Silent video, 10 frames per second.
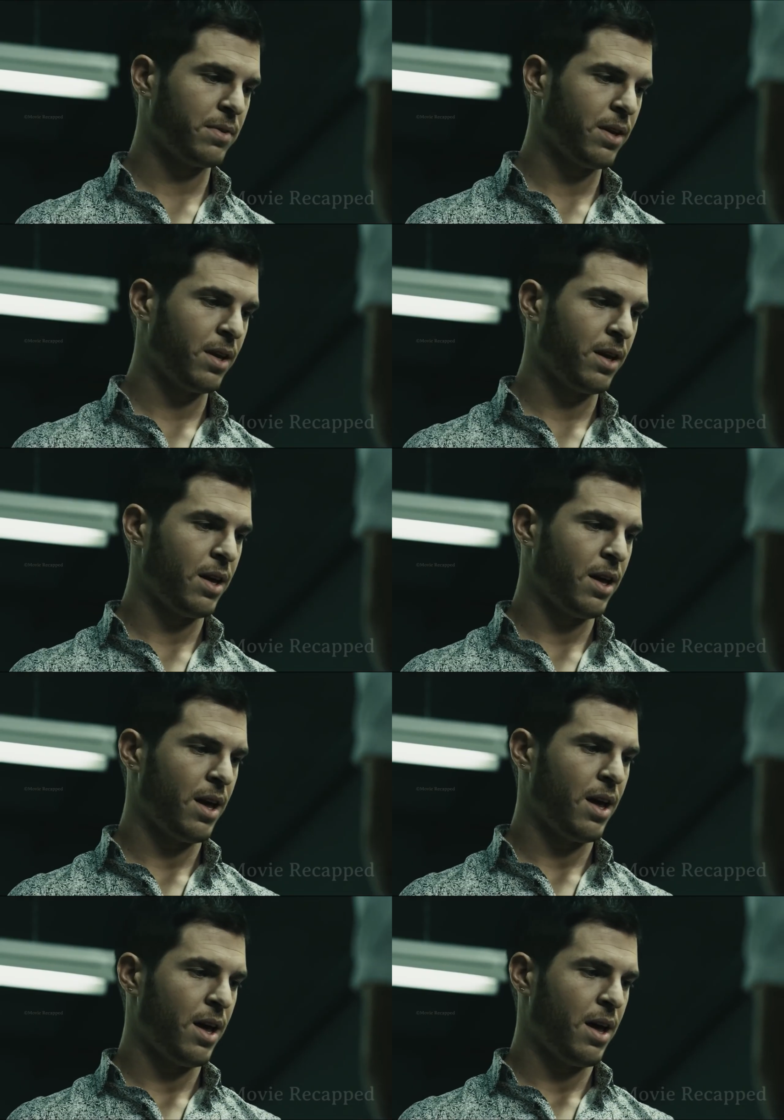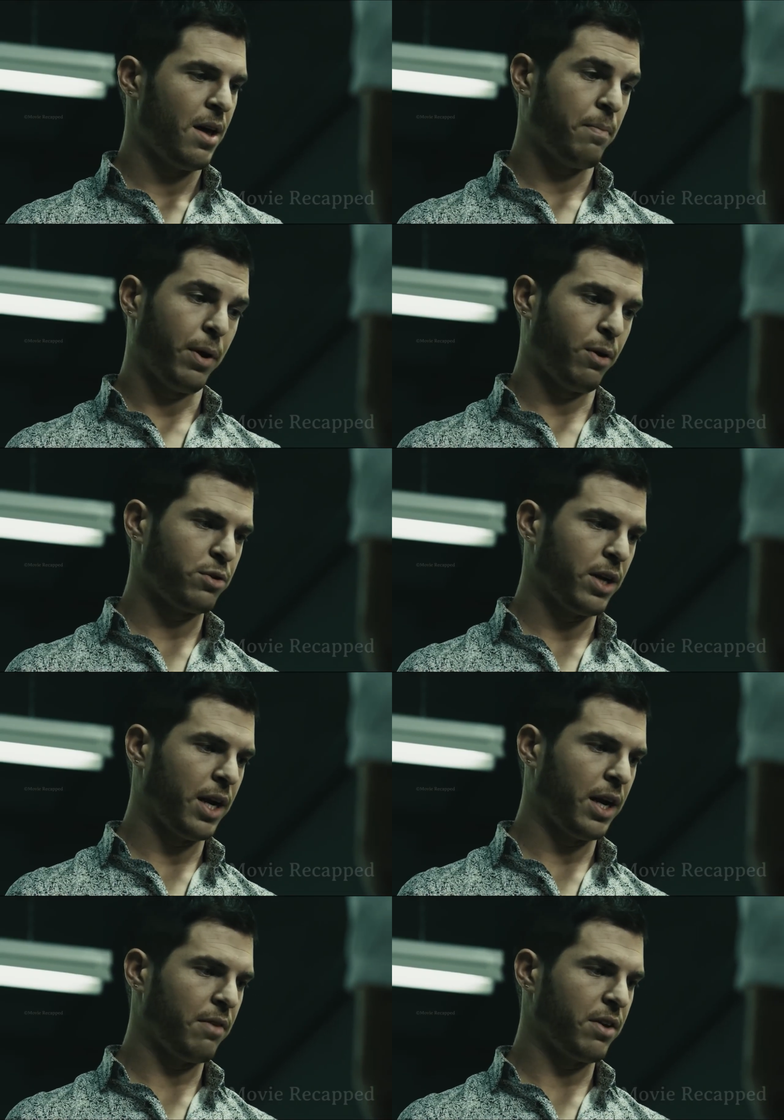Then, Ivan says that he wants
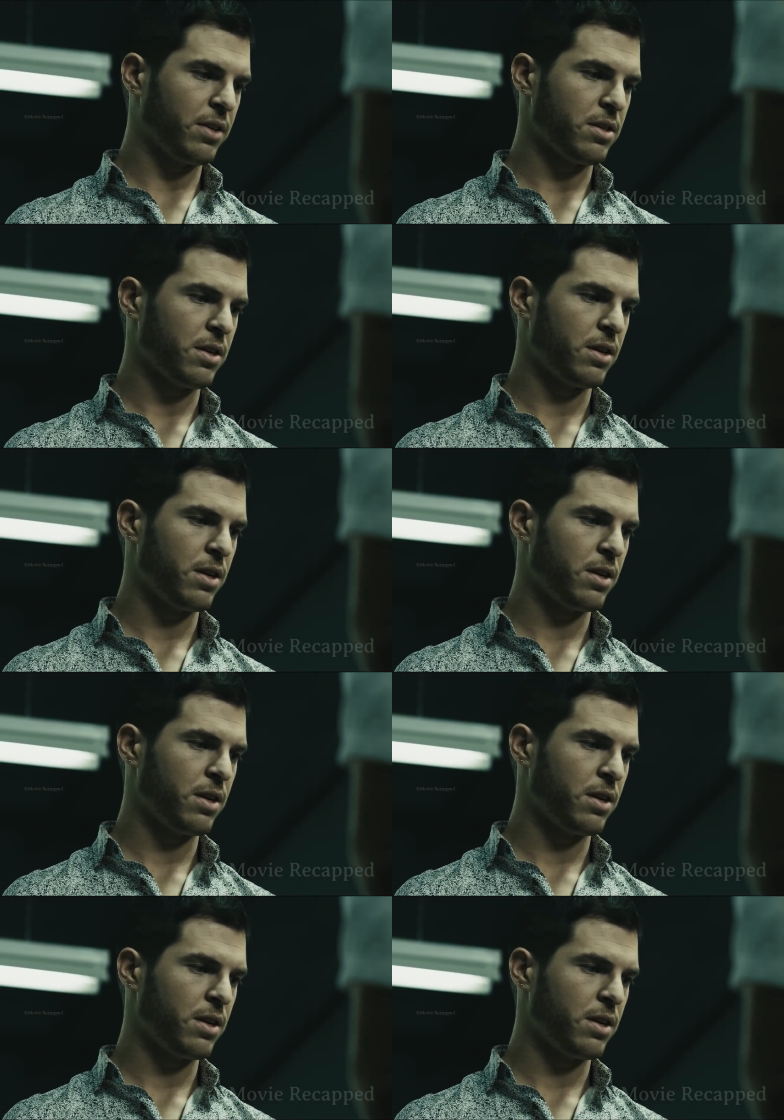to sleep with her,